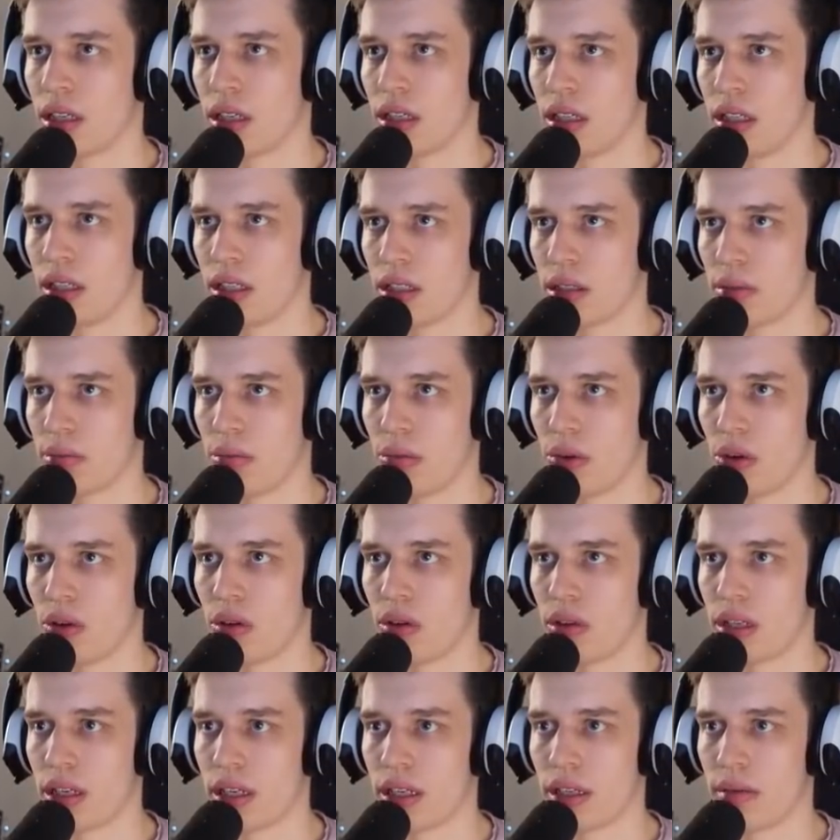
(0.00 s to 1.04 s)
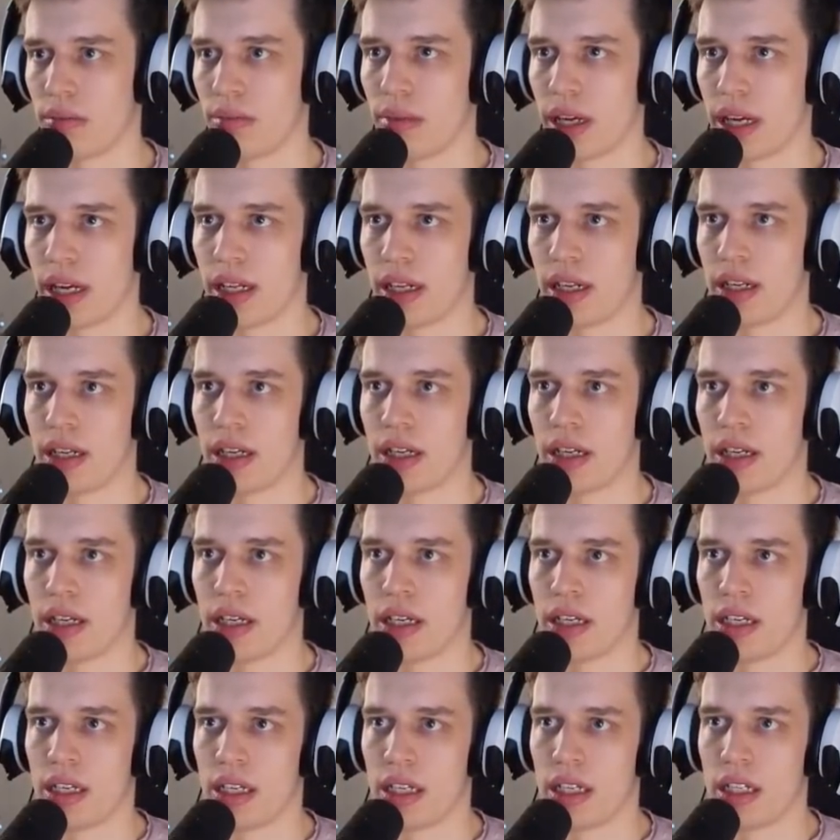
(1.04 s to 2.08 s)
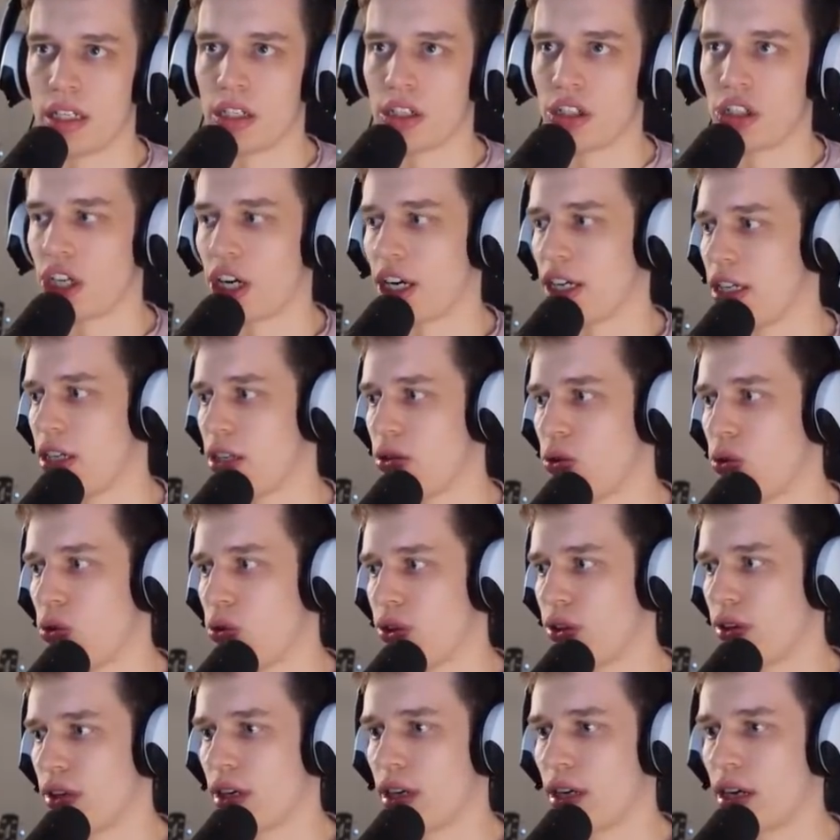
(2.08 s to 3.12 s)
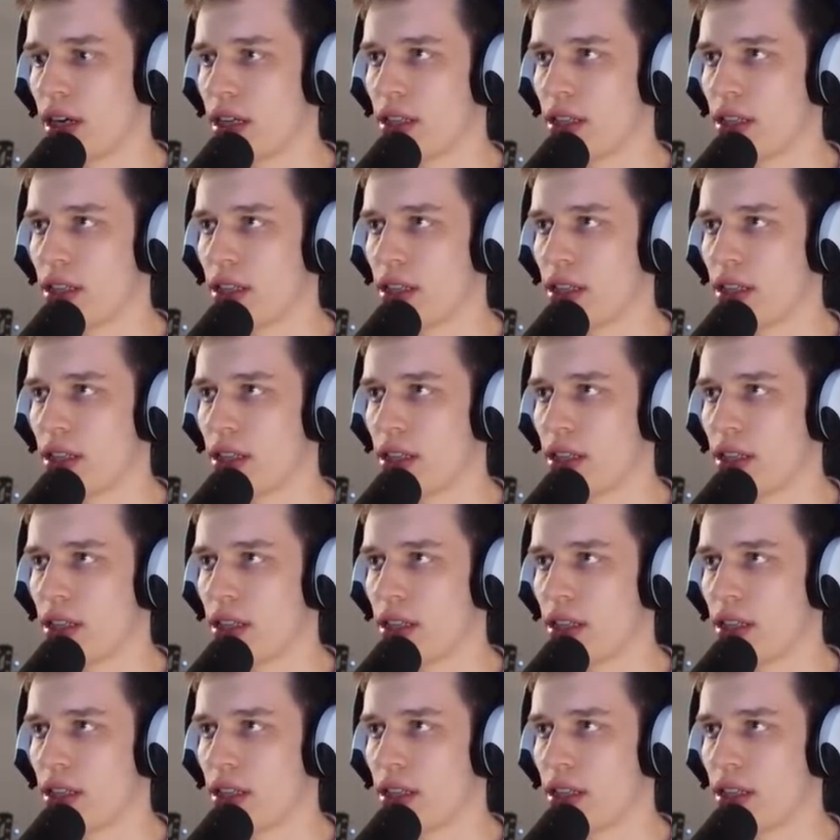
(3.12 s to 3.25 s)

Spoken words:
He's more than a man. He's a shiny golden god.